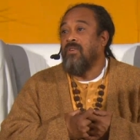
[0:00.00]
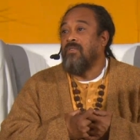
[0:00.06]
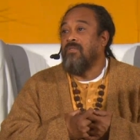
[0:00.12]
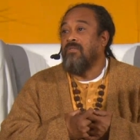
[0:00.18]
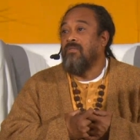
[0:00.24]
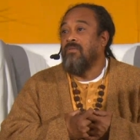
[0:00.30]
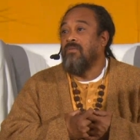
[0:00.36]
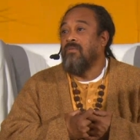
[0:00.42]

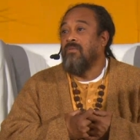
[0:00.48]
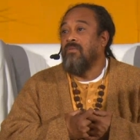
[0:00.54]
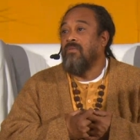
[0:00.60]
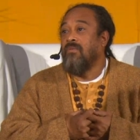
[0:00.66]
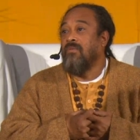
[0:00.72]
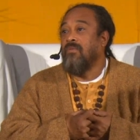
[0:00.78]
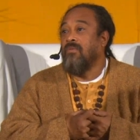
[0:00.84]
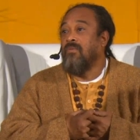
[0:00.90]
not
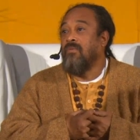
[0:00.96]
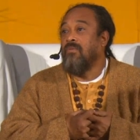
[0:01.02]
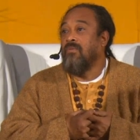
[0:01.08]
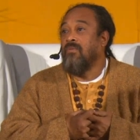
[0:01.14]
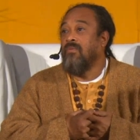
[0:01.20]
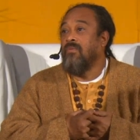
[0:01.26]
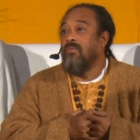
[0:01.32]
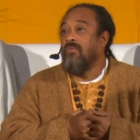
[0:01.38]

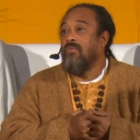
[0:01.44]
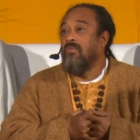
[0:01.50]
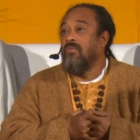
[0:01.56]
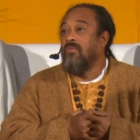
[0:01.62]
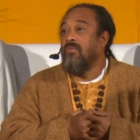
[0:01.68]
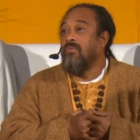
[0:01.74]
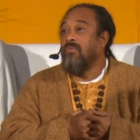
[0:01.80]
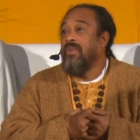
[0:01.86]

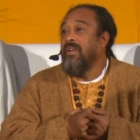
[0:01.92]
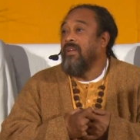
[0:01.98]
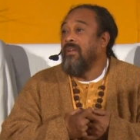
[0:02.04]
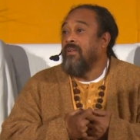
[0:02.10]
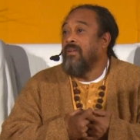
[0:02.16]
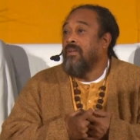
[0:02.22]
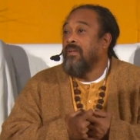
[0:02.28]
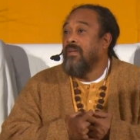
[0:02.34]

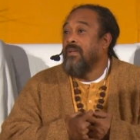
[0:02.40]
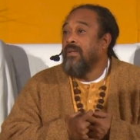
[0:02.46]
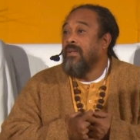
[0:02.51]
real?